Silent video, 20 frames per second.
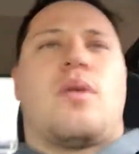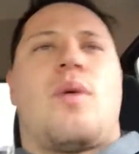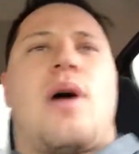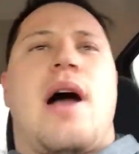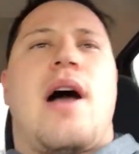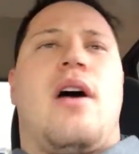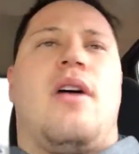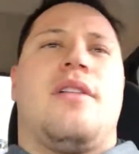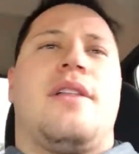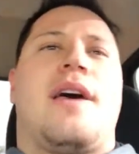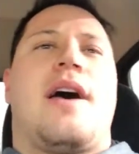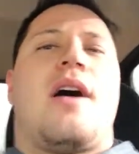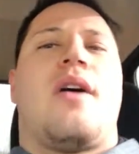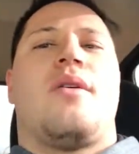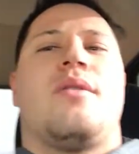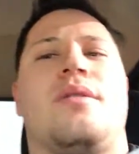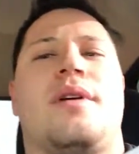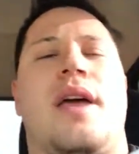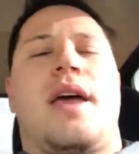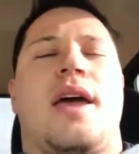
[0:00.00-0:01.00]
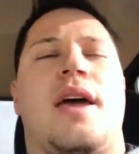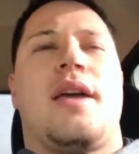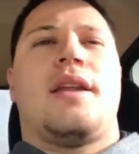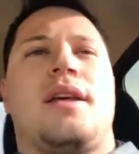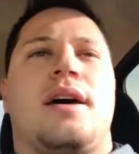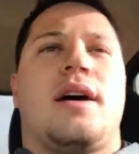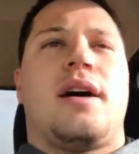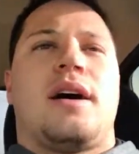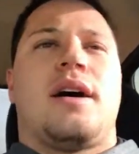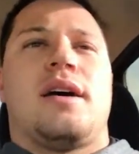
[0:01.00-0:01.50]
a while now,
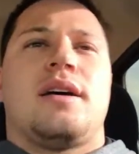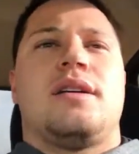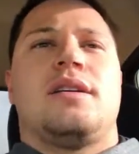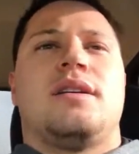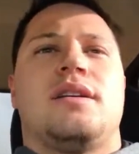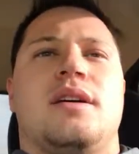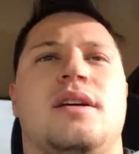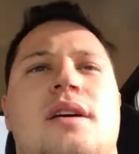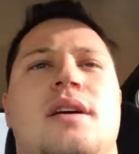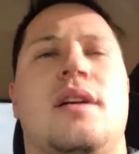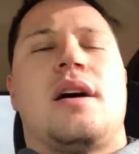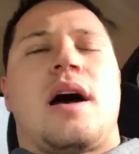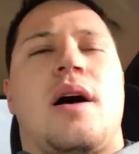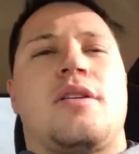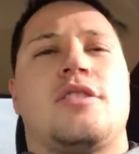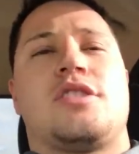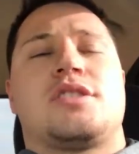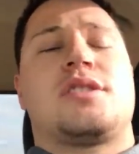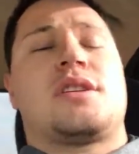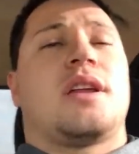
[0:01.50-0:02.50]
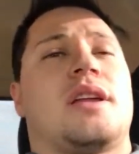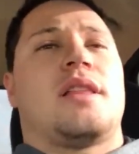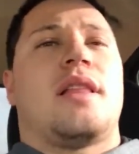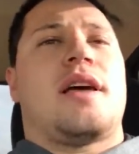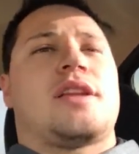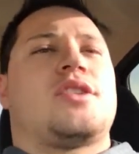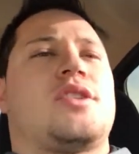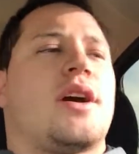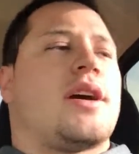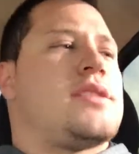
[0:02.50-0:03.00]
and I was just gonna
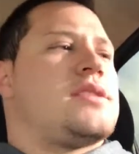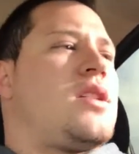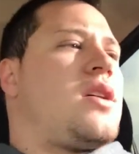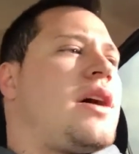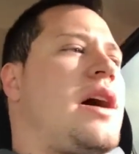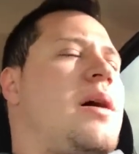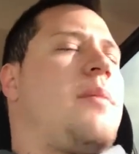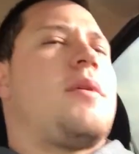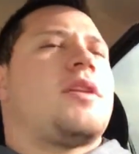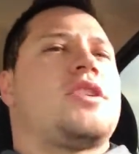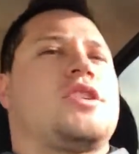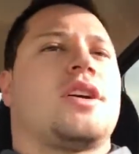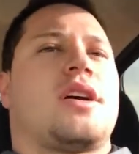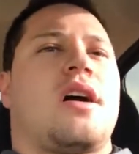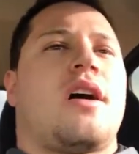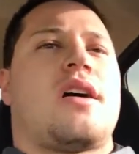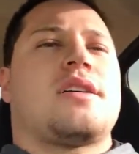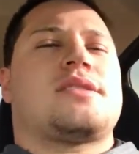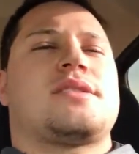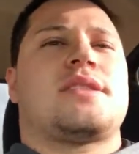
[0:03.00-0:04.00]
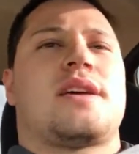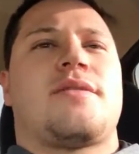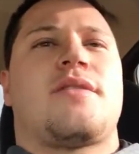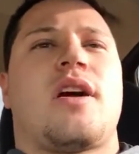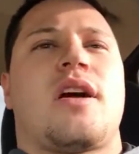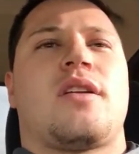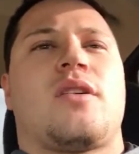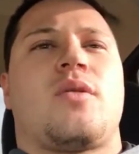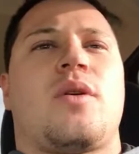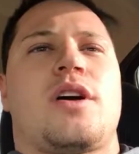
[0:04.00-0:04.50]
let you guys know how much it costs because I've
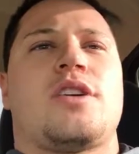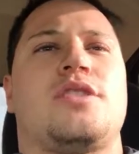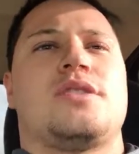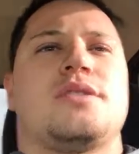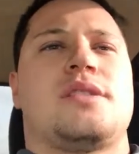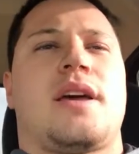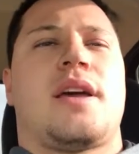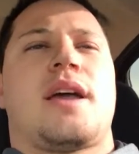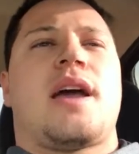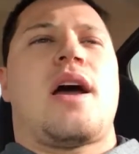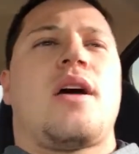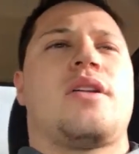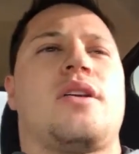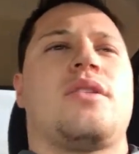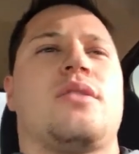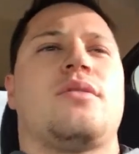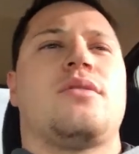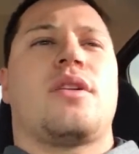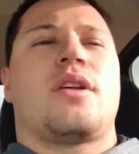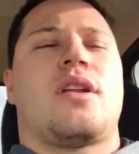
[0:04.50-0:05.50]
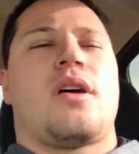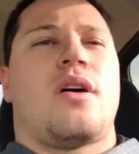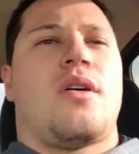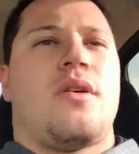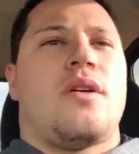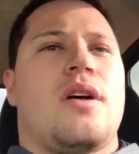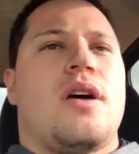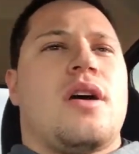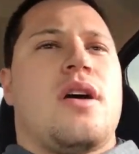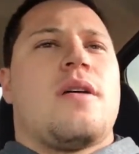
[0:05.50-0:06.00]
gotten questions like, how do you know,
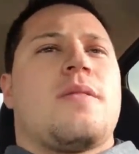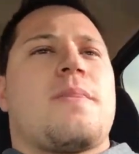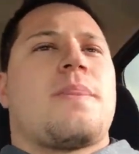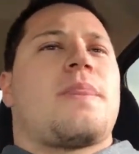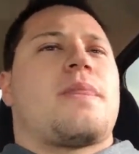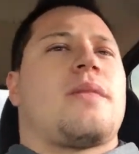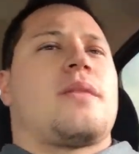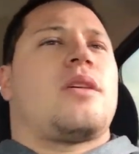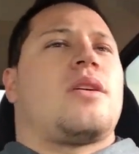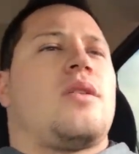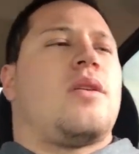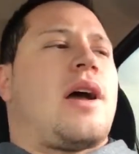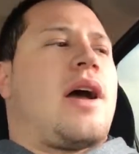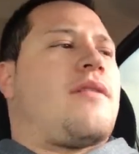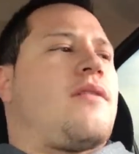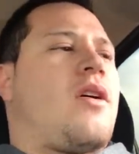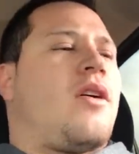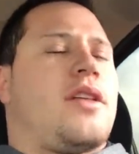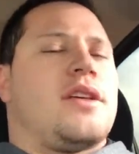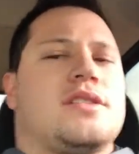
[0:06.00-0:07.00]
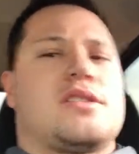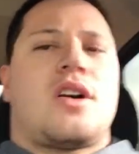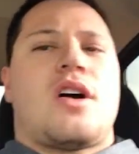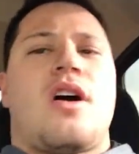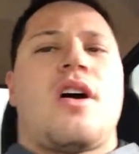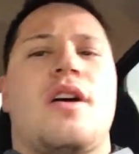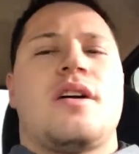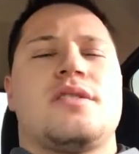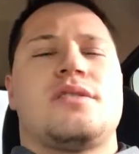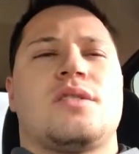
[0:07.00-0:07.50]
you have all these
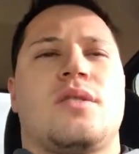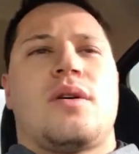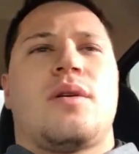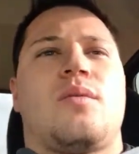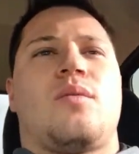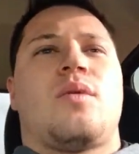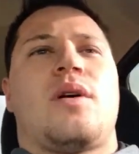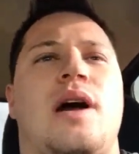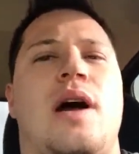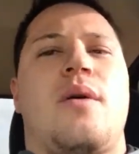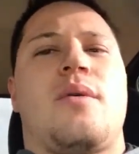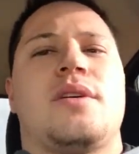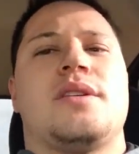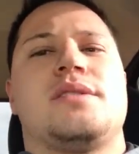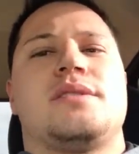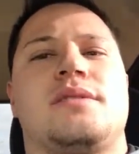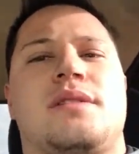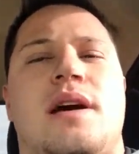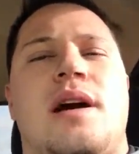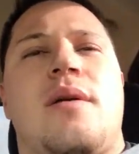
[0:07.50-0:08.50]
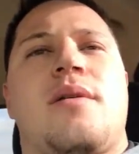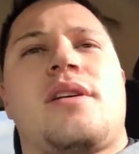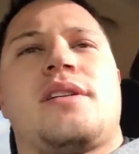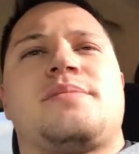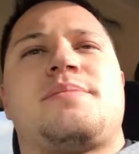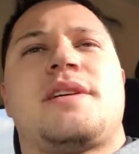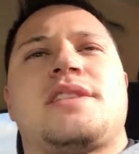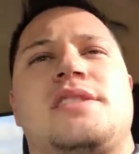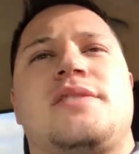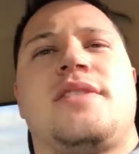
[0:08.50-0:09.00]
cars, so how
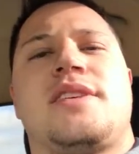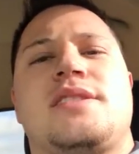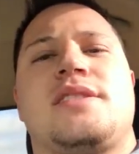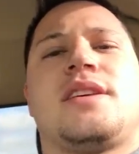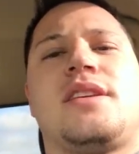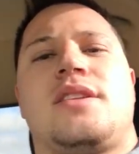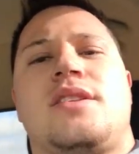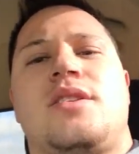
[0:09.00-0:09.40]
expensive is it